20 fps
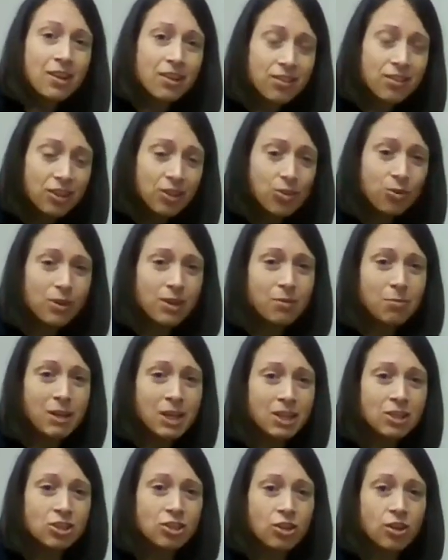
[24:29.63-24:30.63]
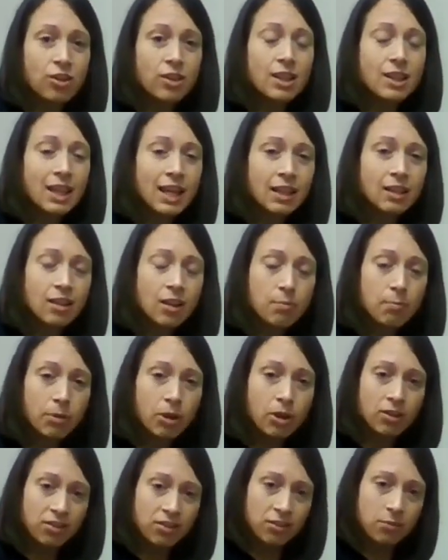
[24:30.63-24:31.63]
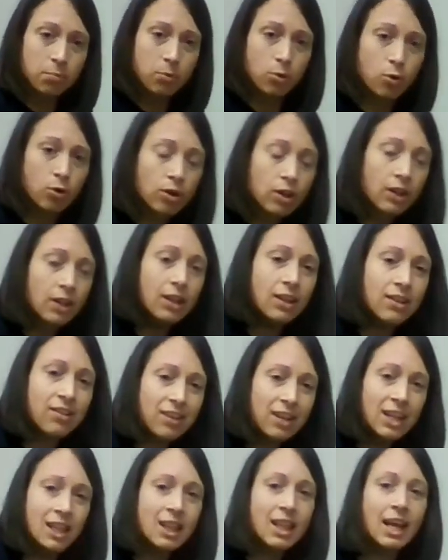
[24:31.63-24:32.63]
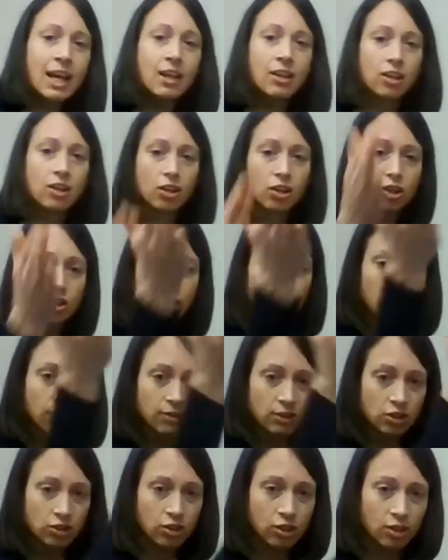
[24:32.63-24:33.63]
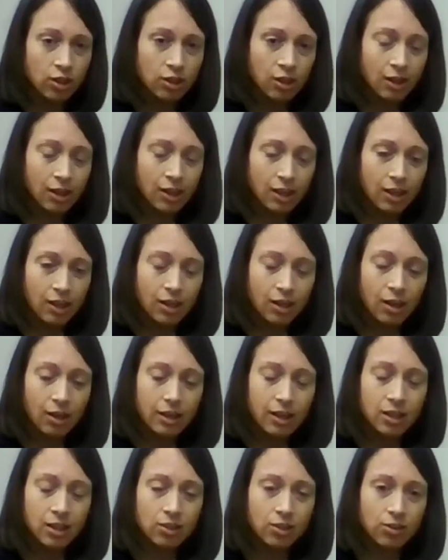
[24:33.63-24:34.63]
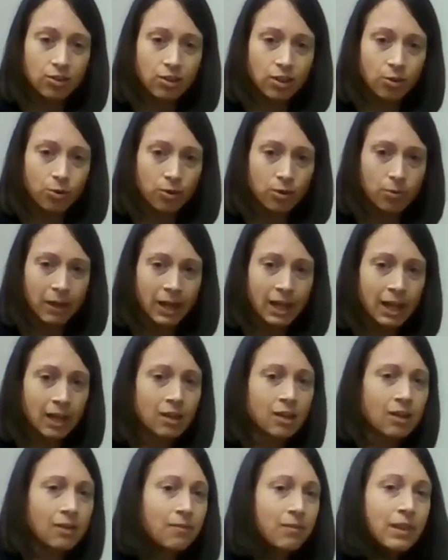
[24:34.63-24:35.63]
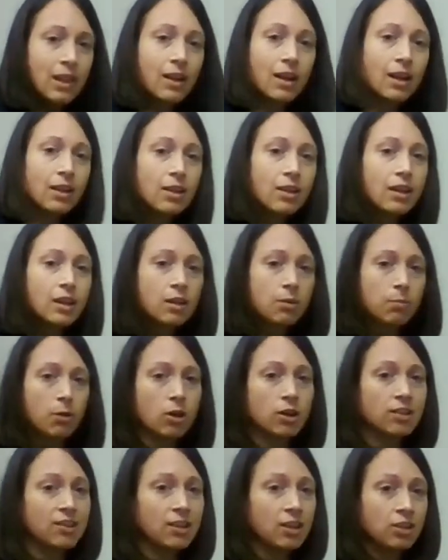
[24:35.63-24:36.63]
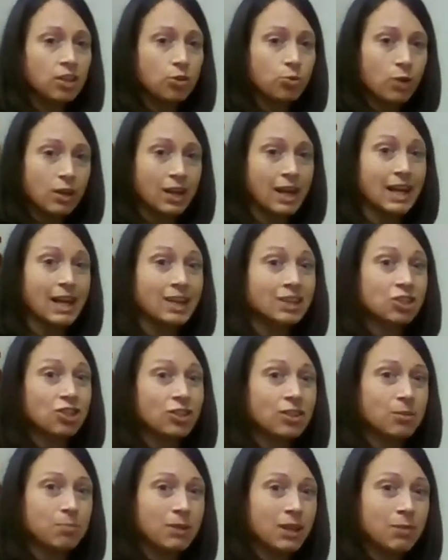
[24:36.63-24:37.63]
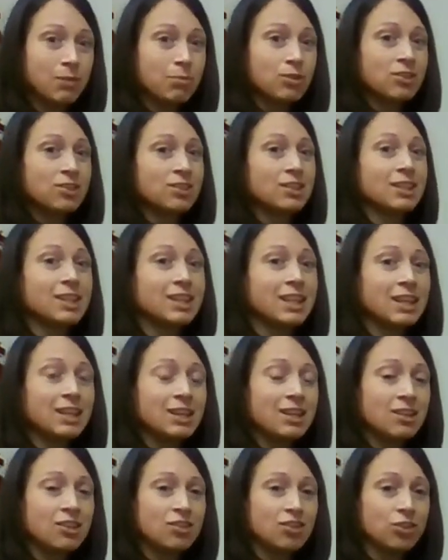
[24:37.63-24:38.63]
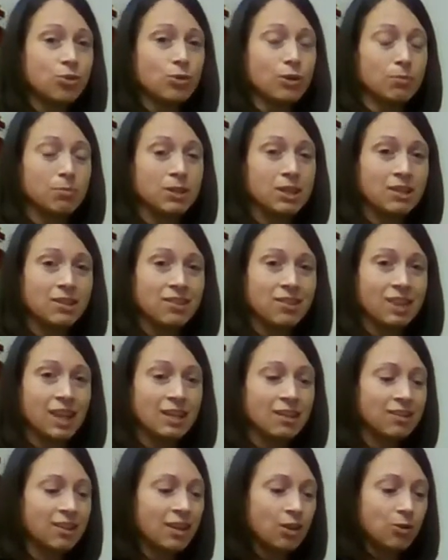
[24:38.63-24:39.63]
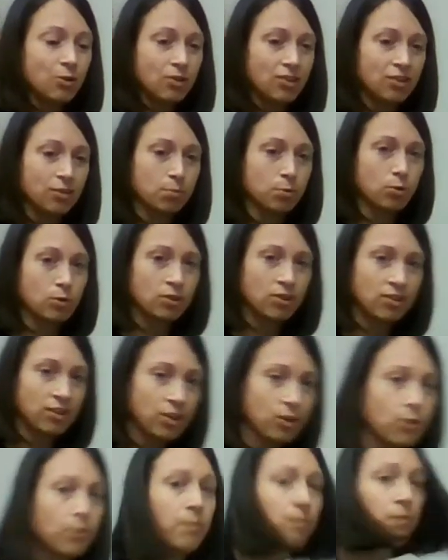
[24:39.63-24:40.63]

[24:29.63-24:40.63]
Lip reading: So right. You want to make sure that lumbar support is in that curvature in your lower back. And like Mark said, you want to actually be able to lean into it because that's how it supports you.